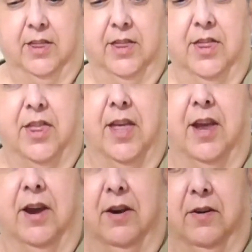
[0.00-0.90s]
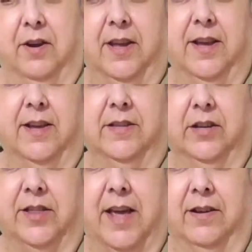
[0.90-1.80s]
There it is.
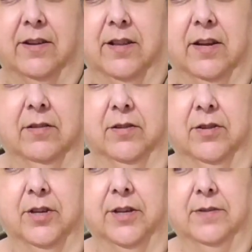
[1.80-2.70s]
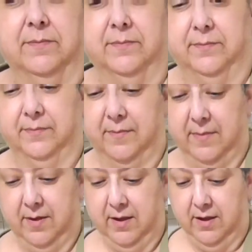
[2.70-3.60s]
Look at that. Isn't that looking good?
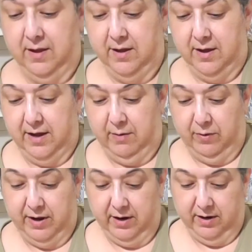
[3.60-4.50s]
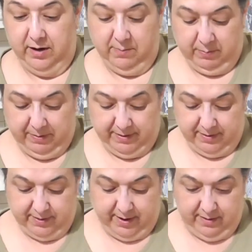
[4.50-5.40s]
I went ahead and cut a couple
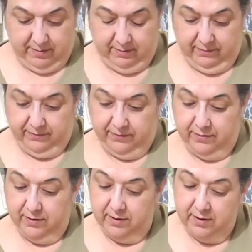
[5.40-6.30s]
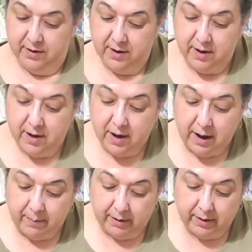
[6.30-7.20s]
pieces out.
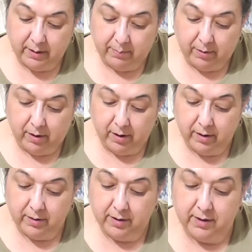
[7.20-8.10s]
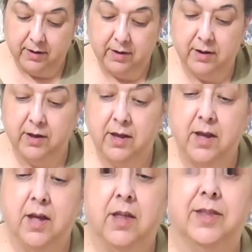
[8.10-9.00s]
I'm going to get a part
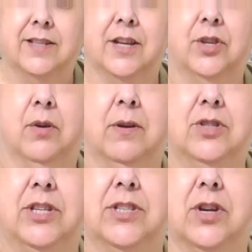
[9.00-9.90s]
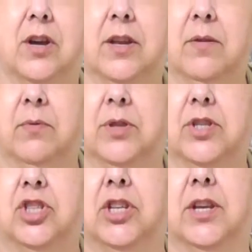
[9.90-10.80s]
that's got the crunchies on it with the
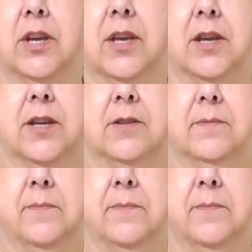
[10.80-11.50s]
chicken.